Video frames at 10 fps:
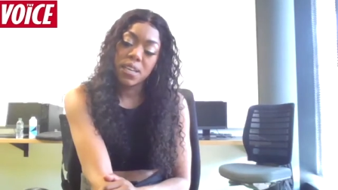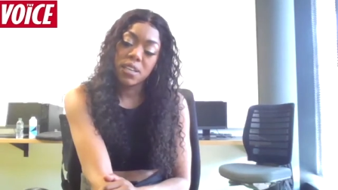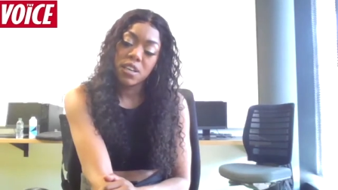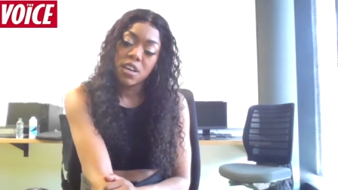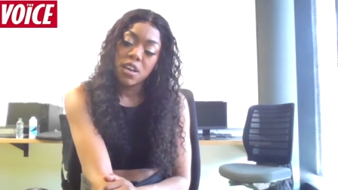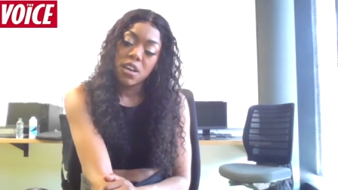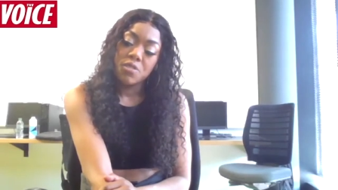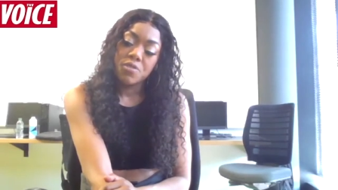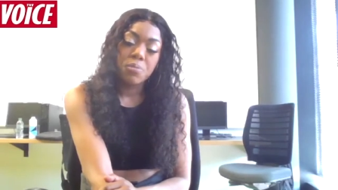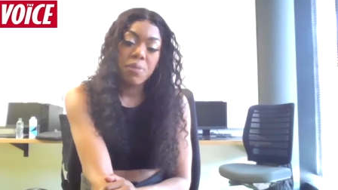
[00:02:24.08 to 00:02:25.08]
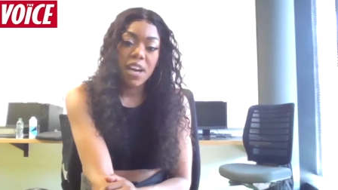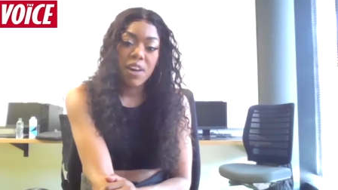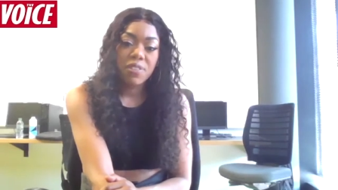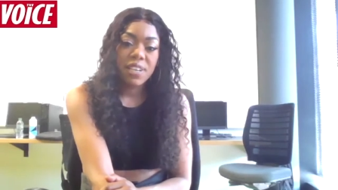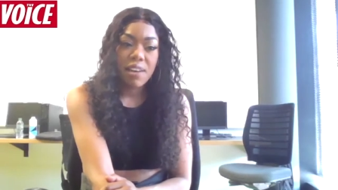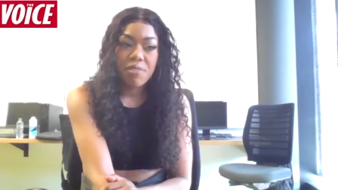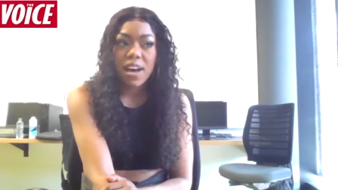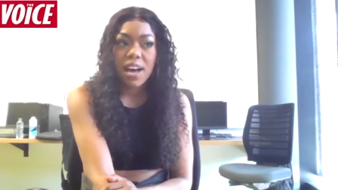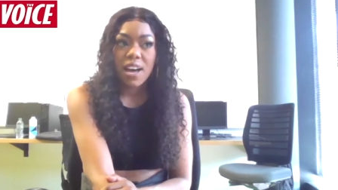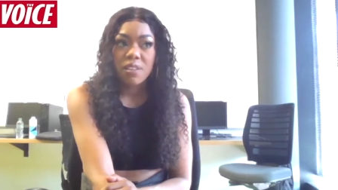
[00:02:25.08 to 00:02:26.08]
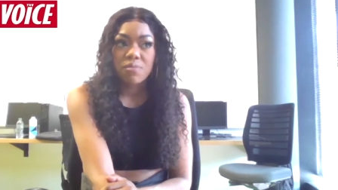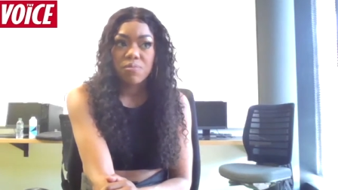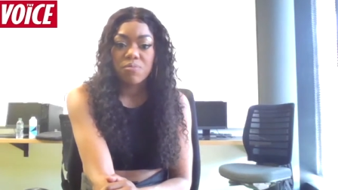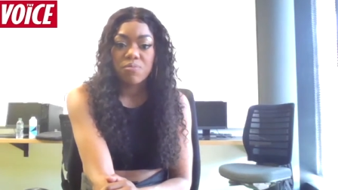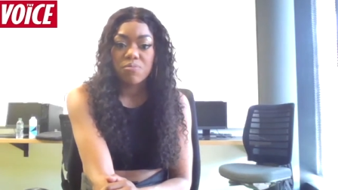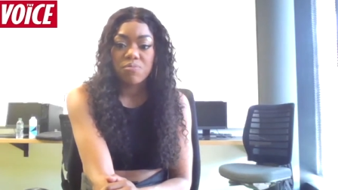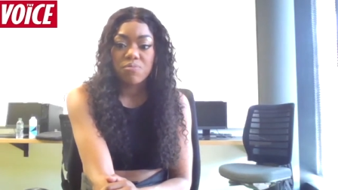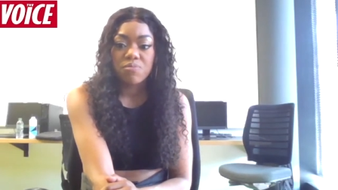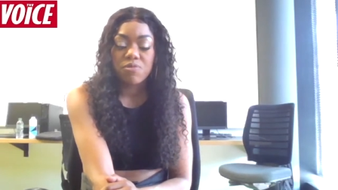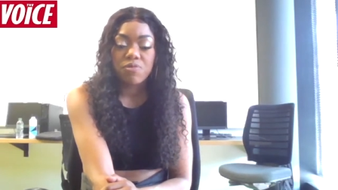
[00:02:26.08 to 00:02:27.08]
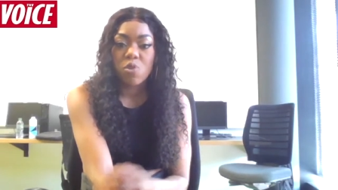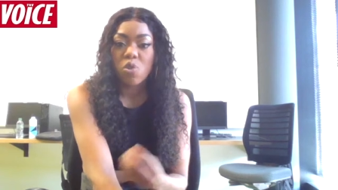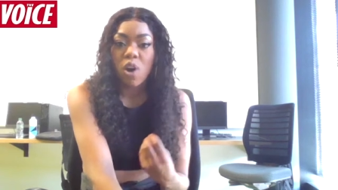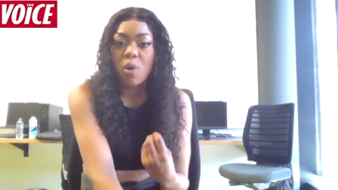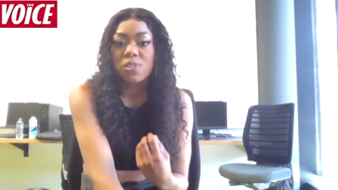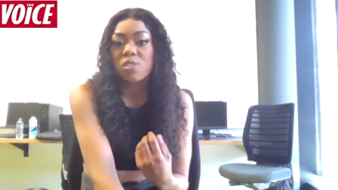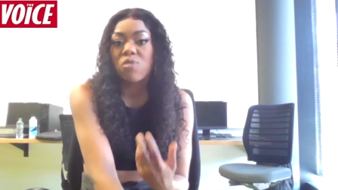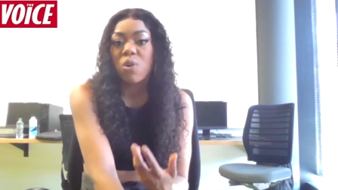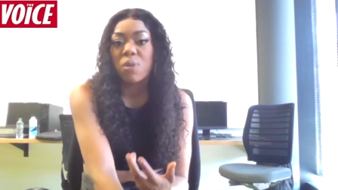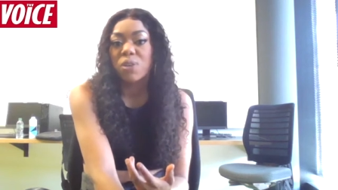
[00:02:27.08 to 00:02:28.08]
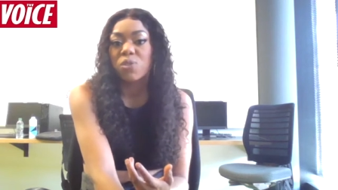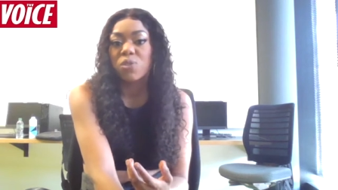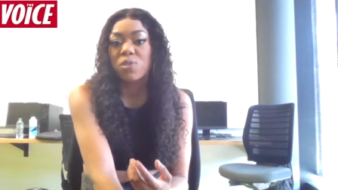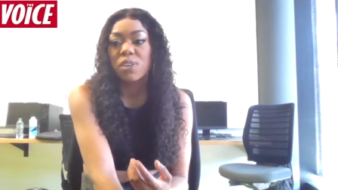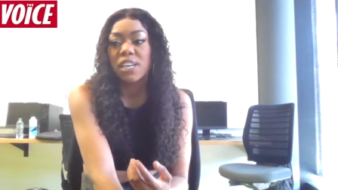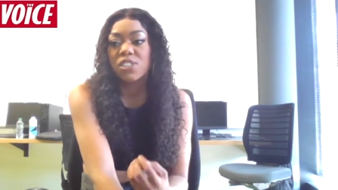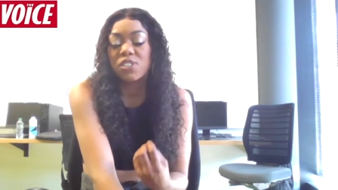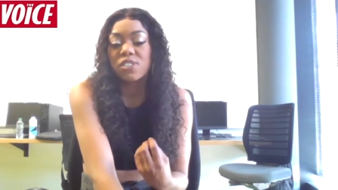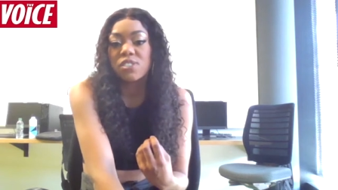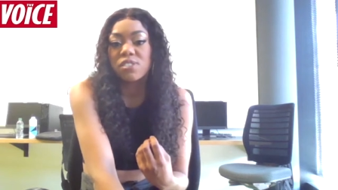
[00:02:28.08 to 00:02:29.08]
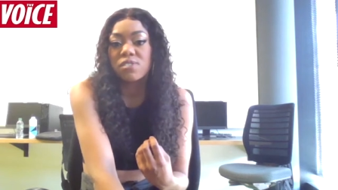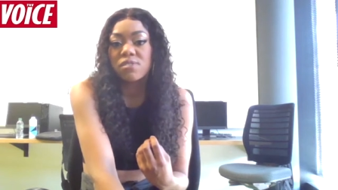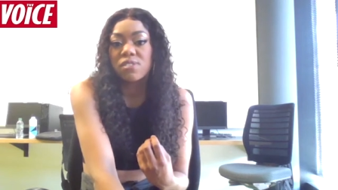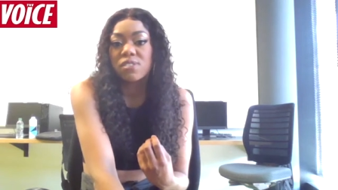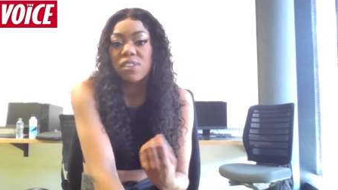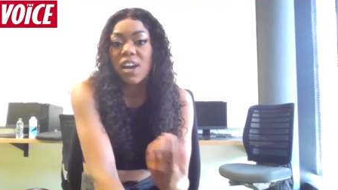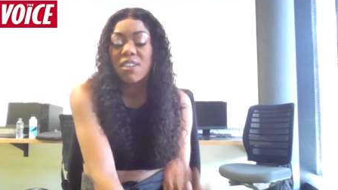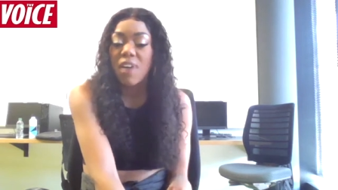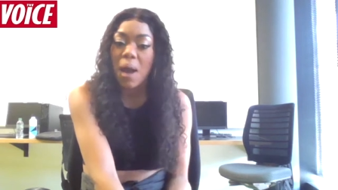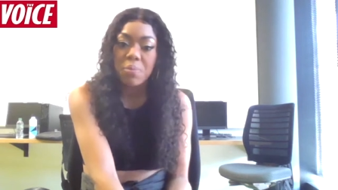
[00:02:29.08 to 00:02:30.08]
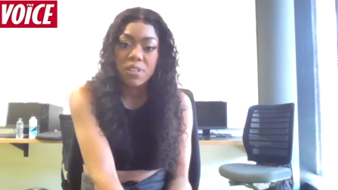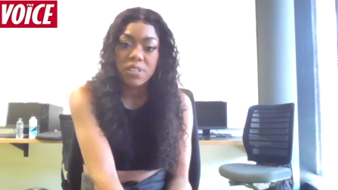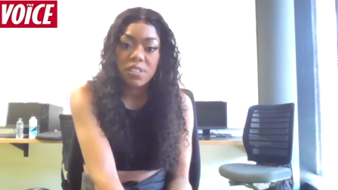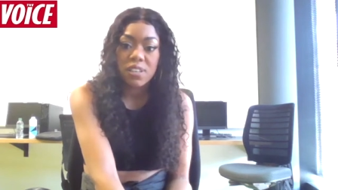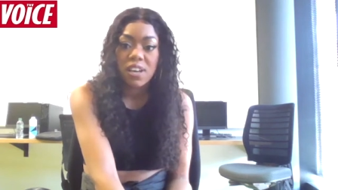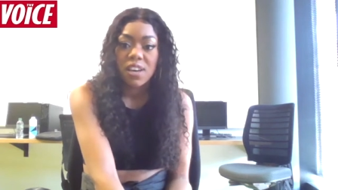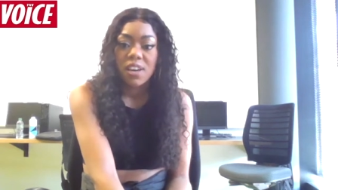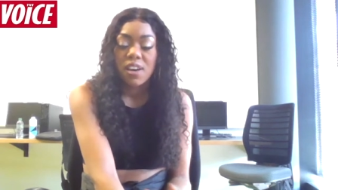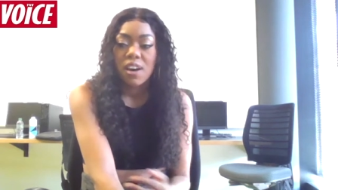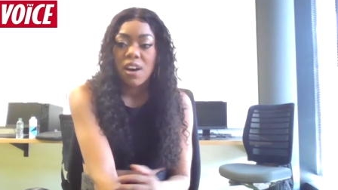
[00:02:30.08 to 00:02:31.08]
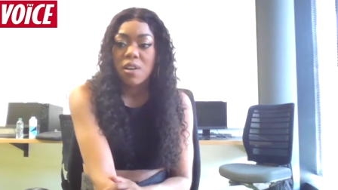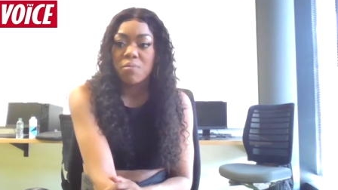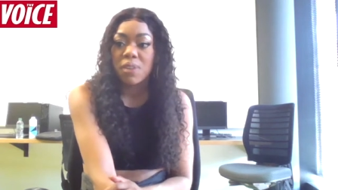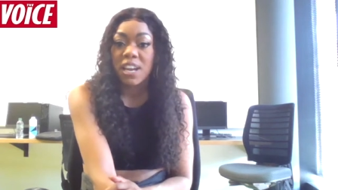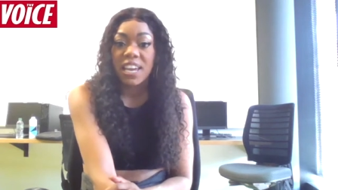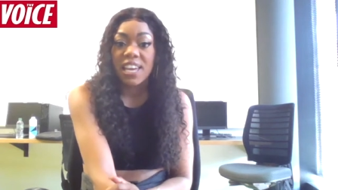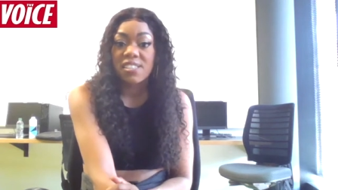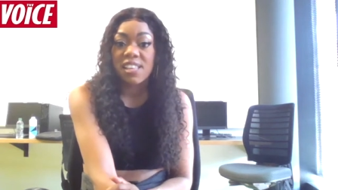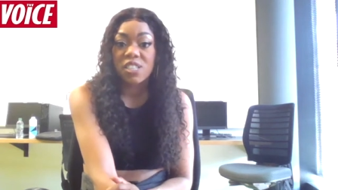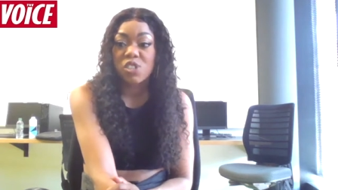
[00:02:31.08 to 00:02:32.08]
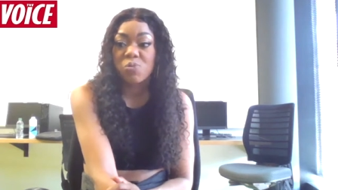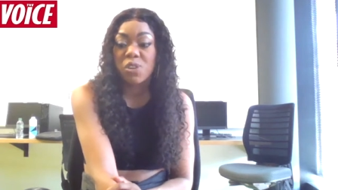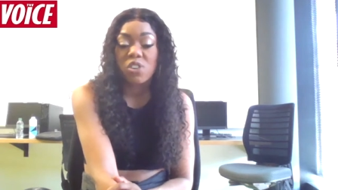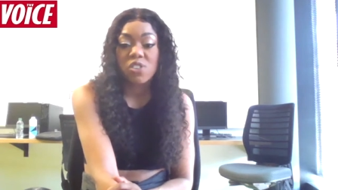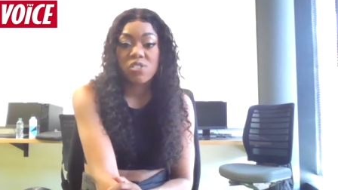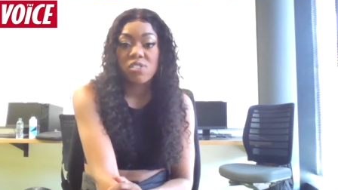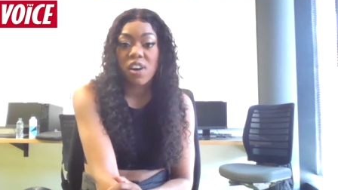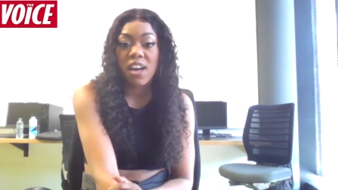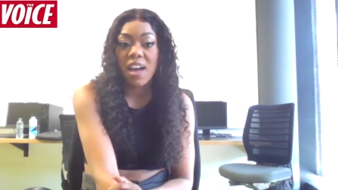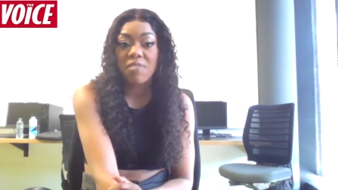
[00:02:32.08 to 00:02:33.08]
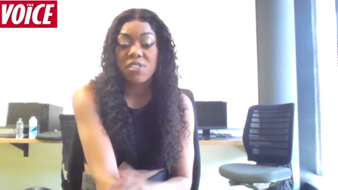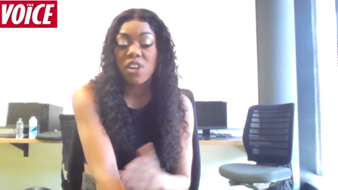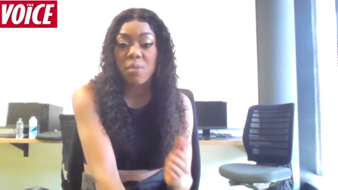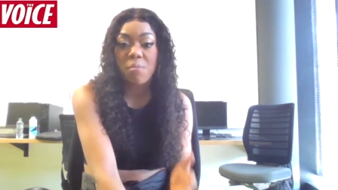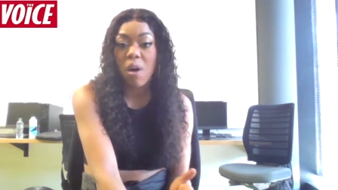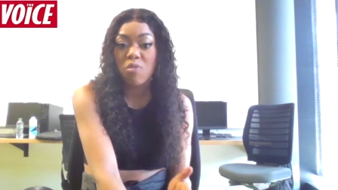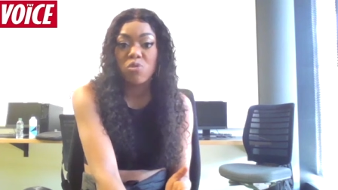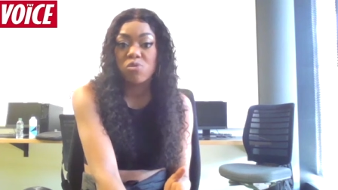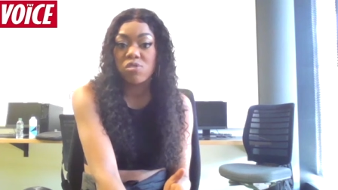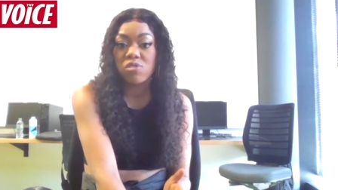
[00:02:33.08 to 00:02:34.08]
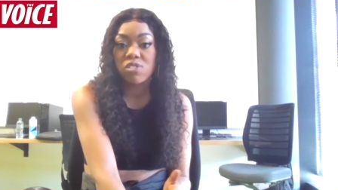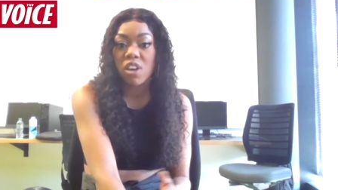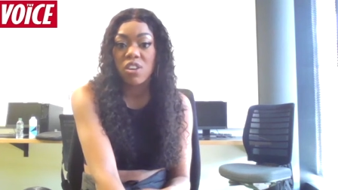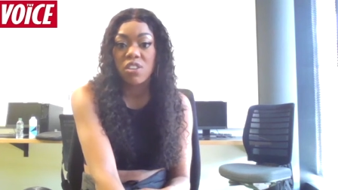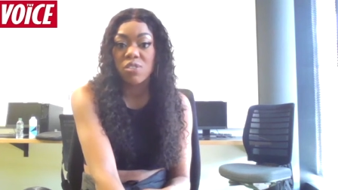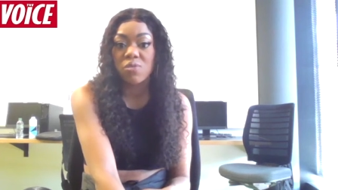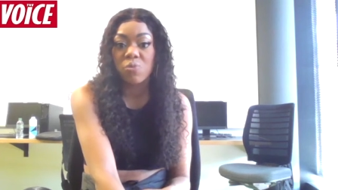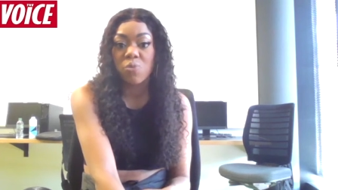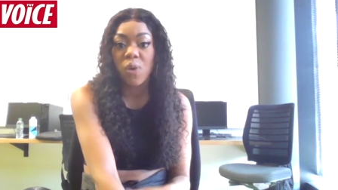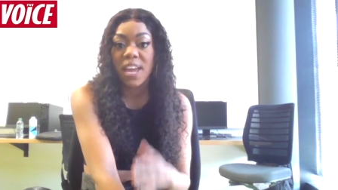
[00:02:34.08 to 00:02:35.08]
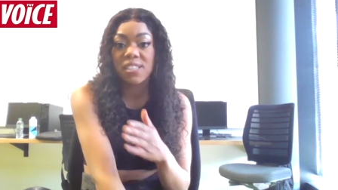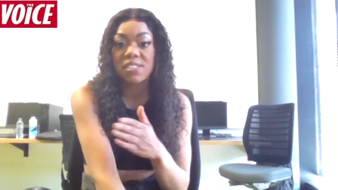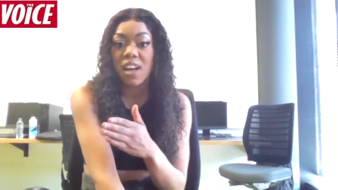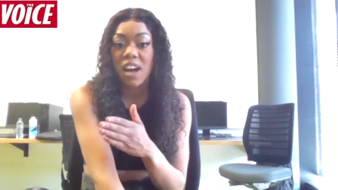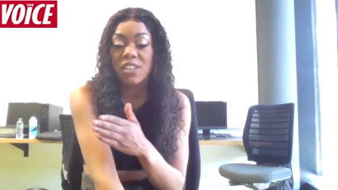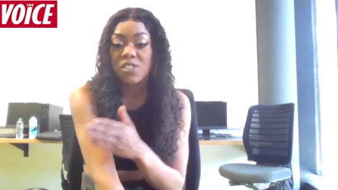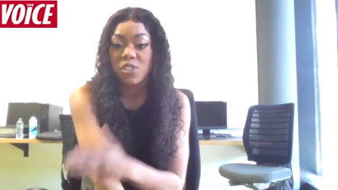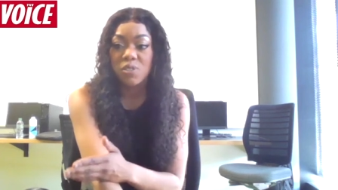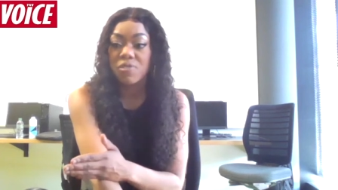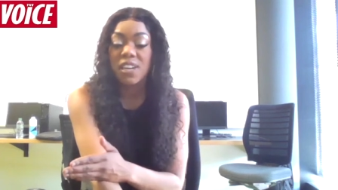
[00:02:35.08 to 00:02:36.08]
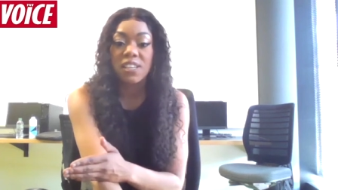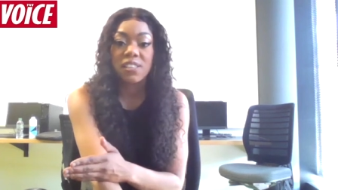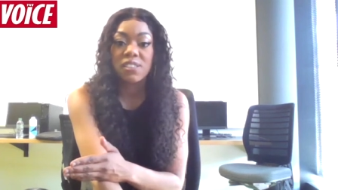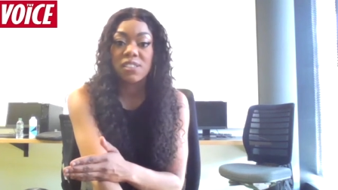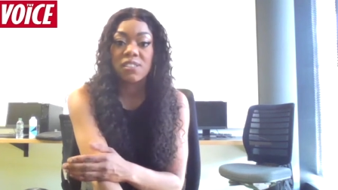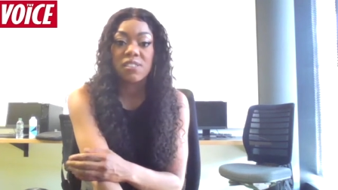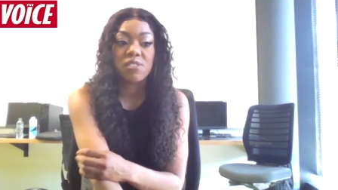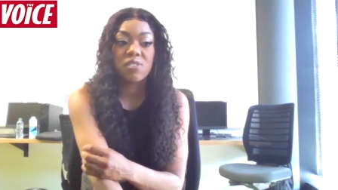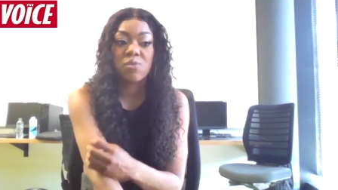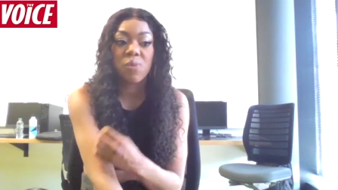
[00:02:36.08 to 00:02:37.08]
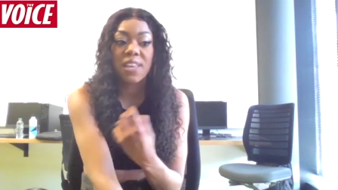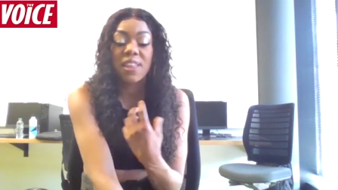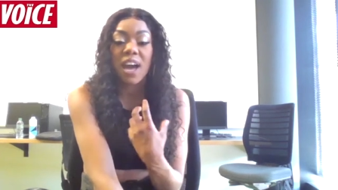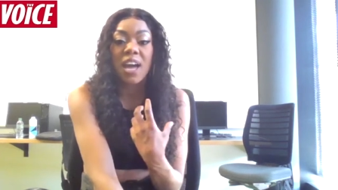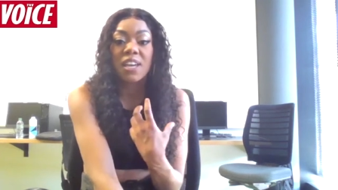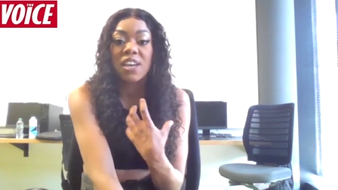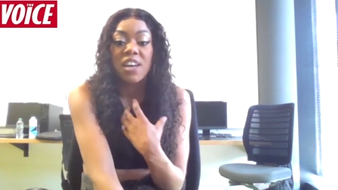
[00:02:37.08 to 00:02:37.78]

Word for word: mean, for me, I've never thought I was a role model. It just kind of happened. Um, and I guess that's just because I have certain morals, certain ways that I do things, the way that I